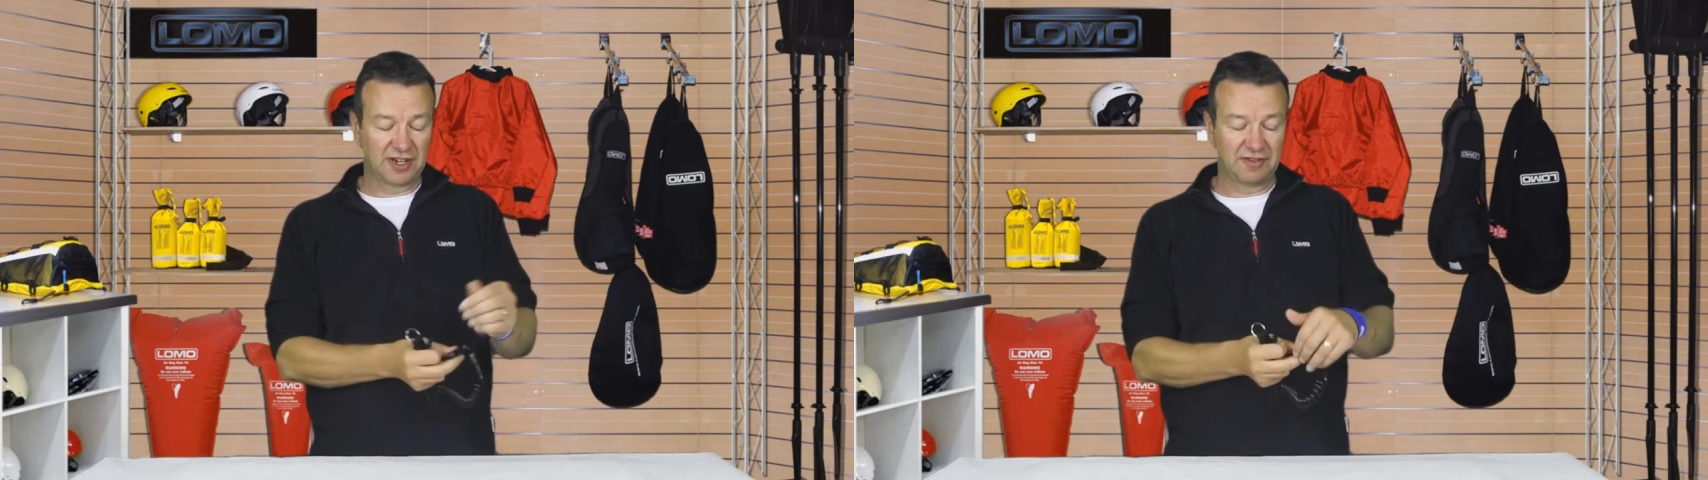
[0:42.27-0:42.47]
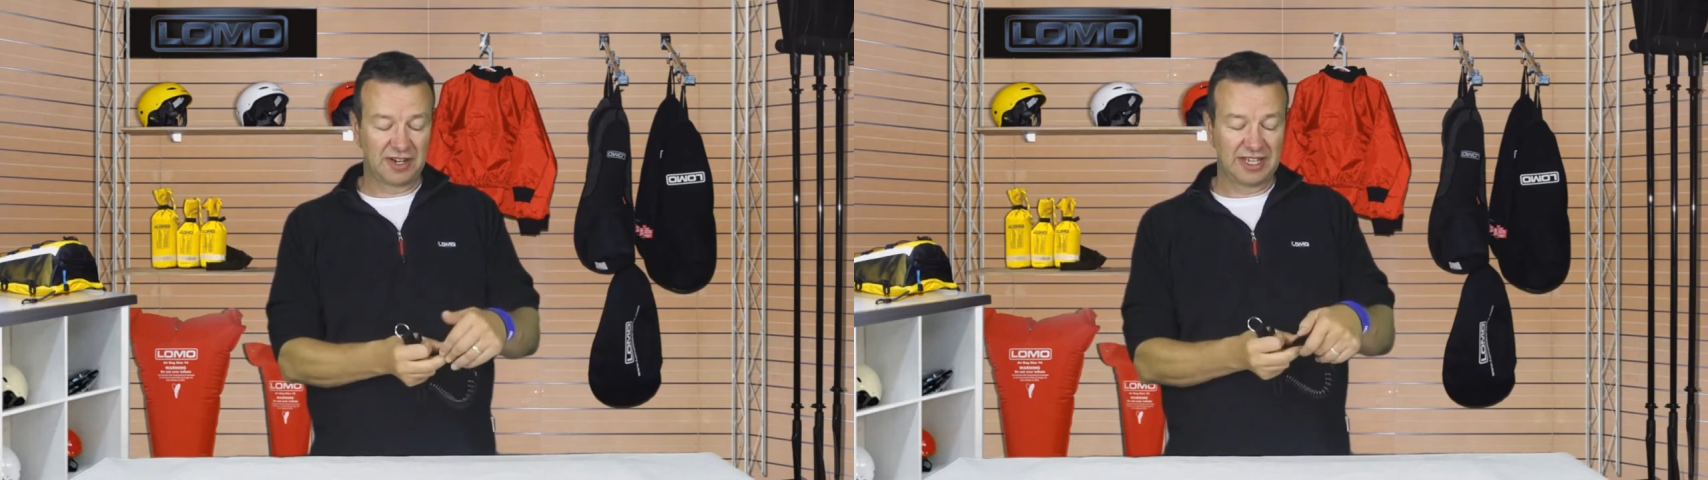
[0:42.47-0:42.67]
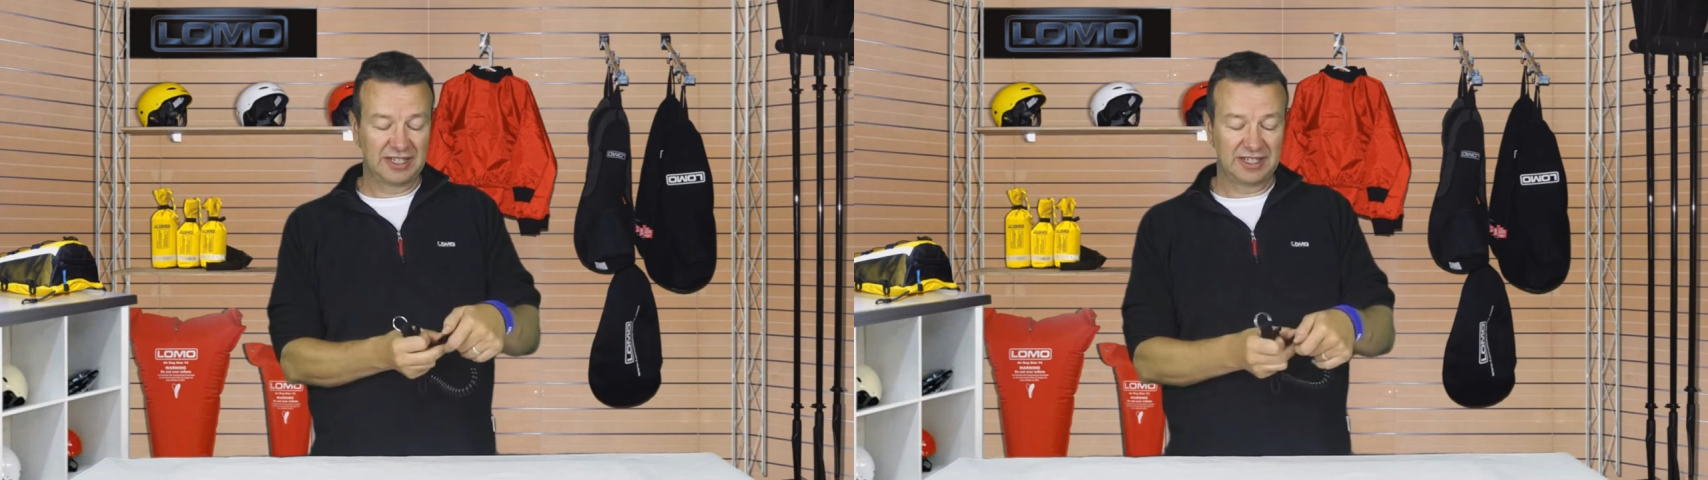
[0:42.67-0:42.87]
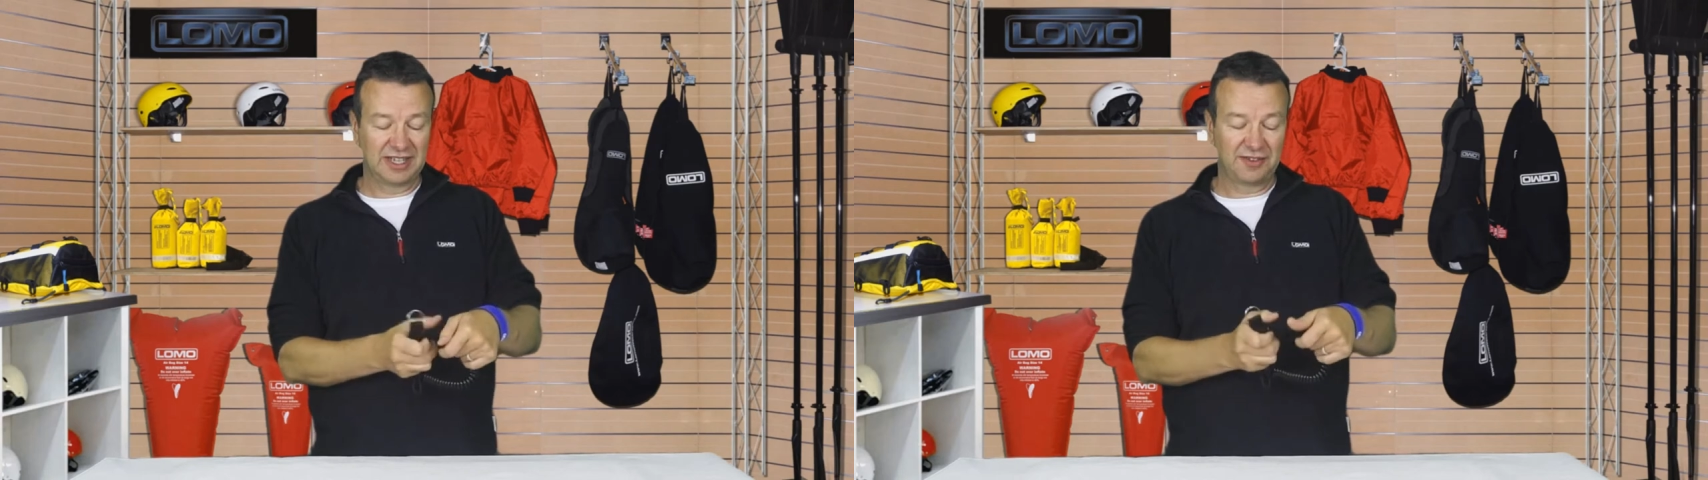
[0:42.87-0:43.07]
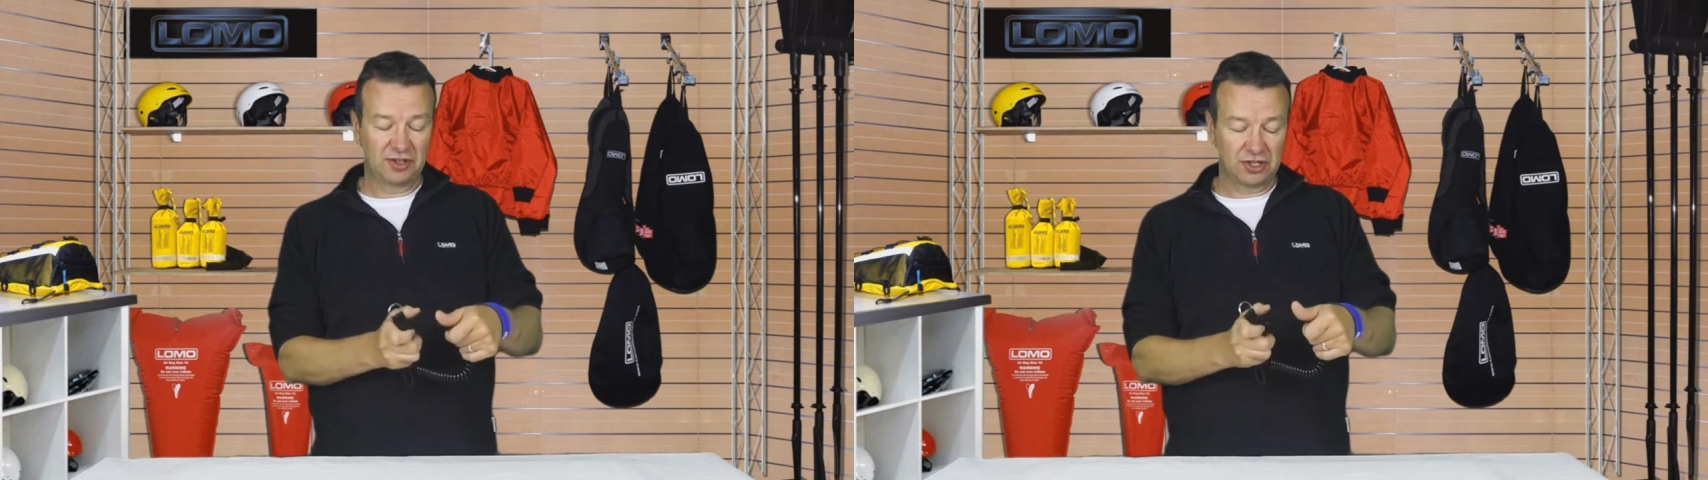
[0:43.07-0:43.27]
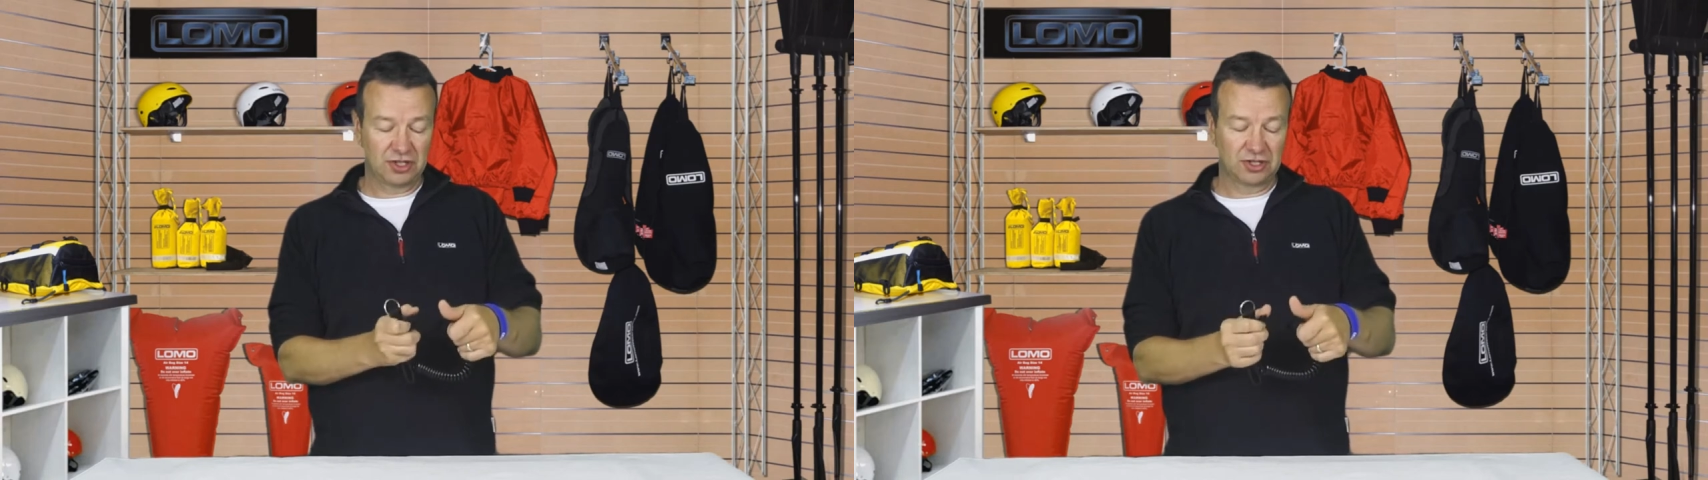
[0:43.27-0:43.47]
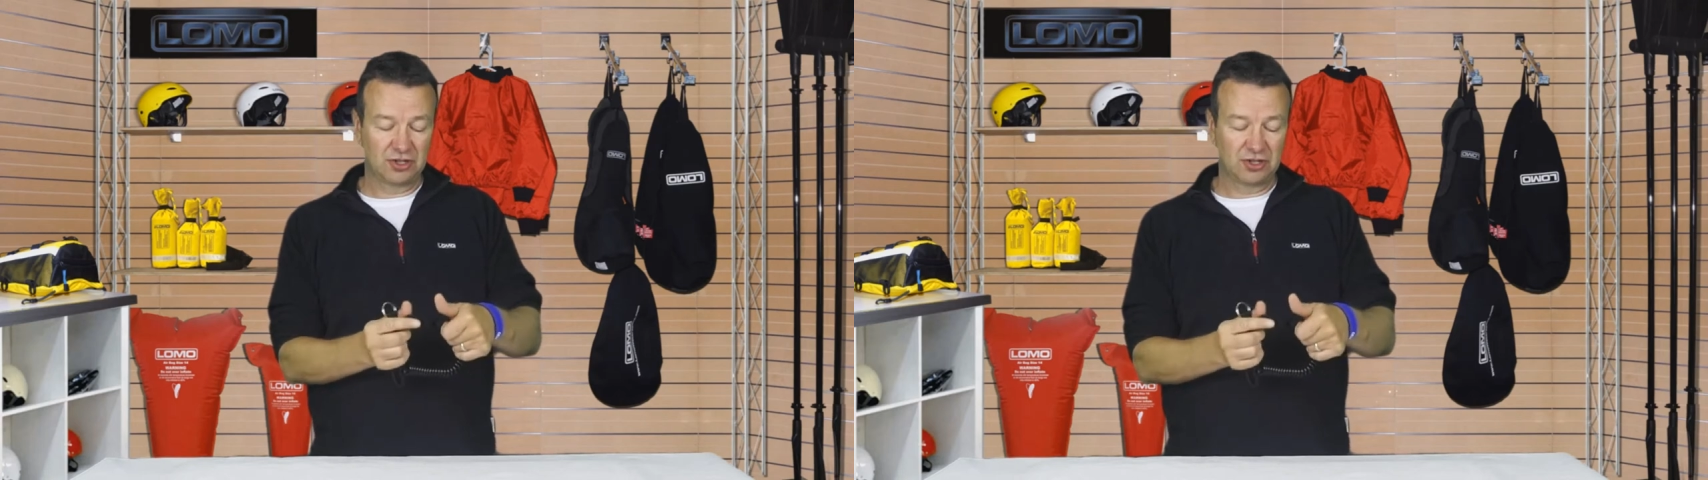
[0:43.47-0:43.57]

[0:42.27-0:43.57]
a variety of different uses,